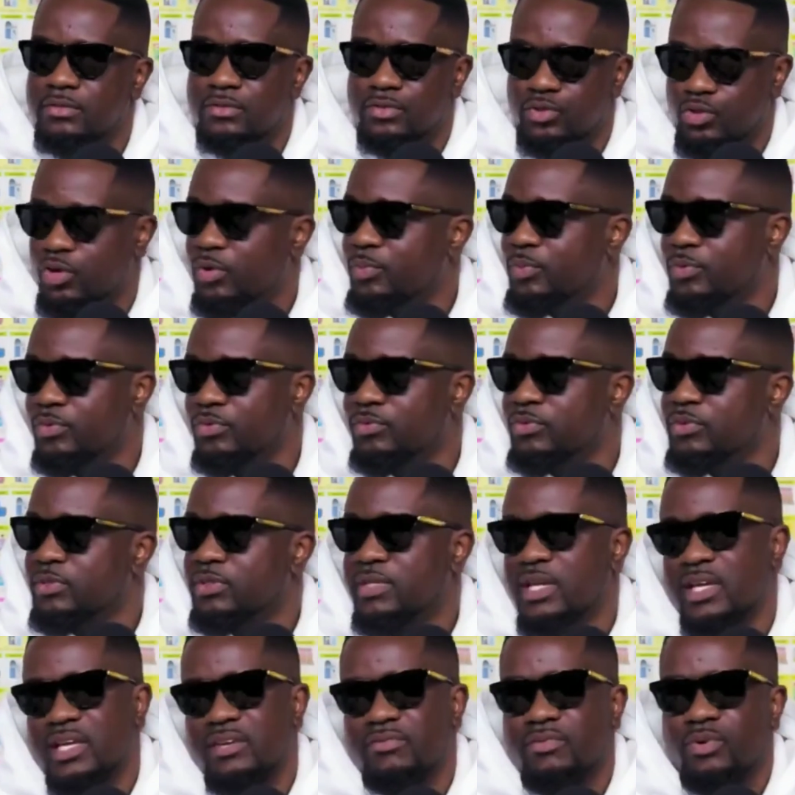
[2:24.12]
trouble. It's
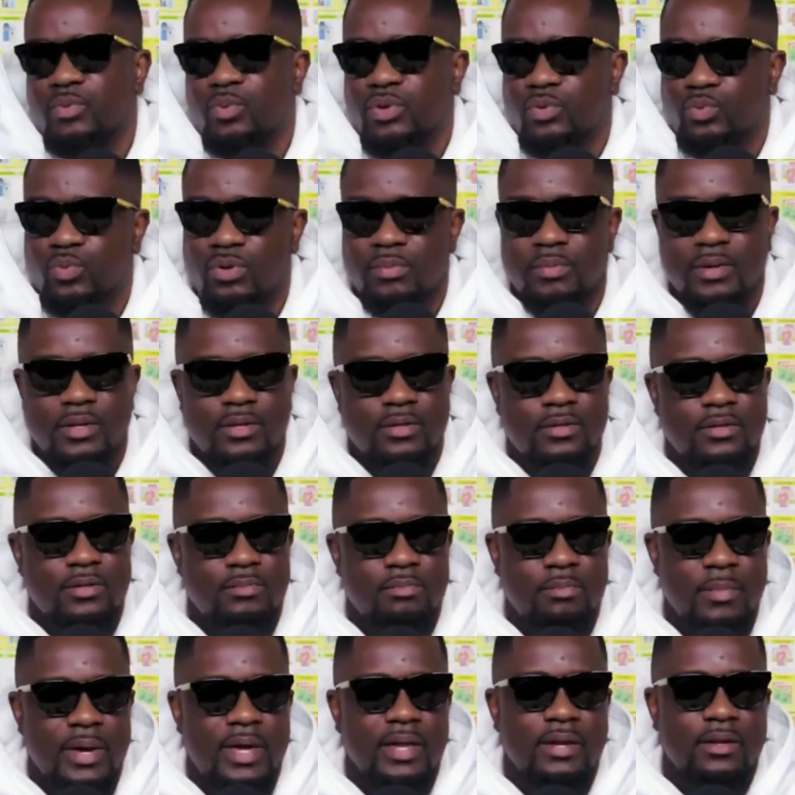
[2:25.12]
like even with women,
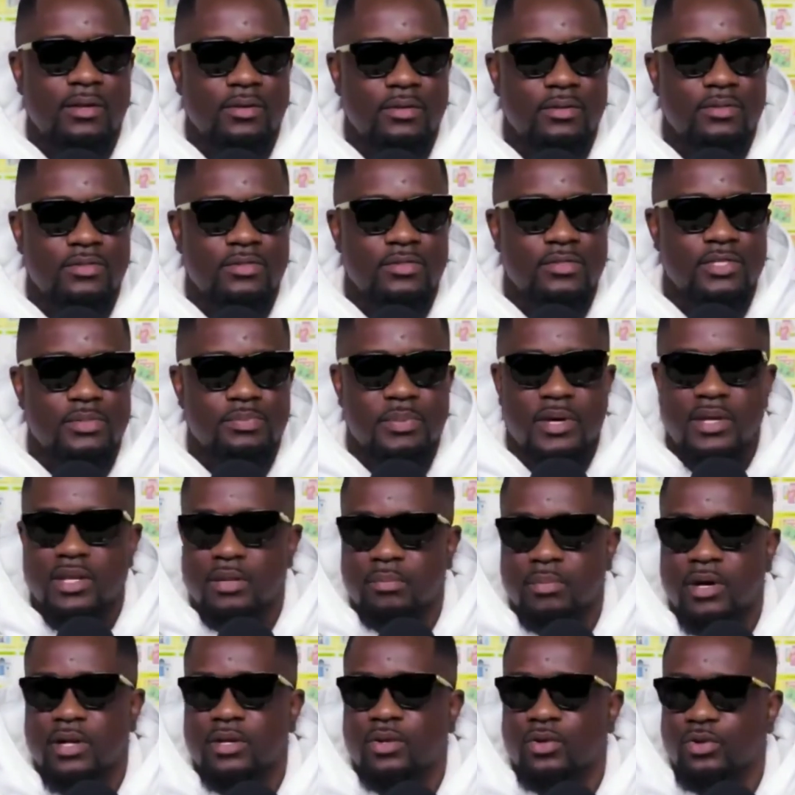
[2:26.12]
men spending
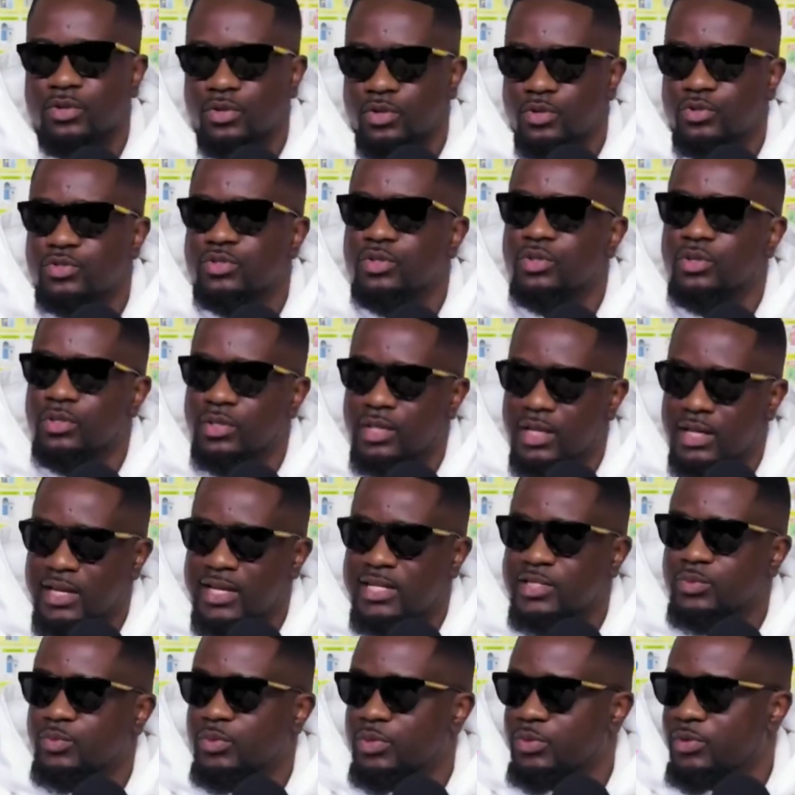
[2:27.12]
money on you, so you think
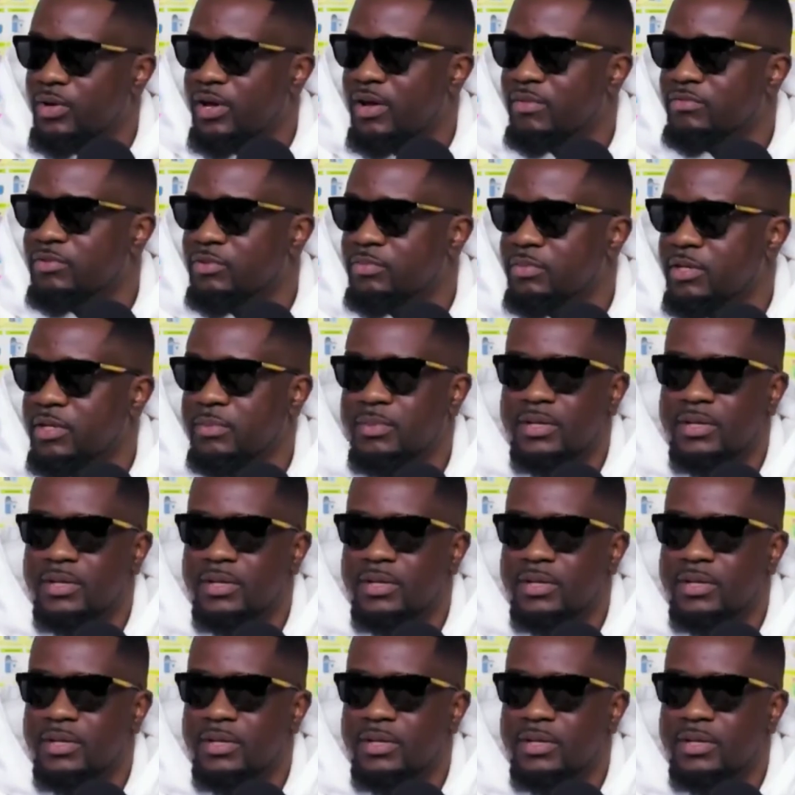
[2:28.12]
that's where you have to be.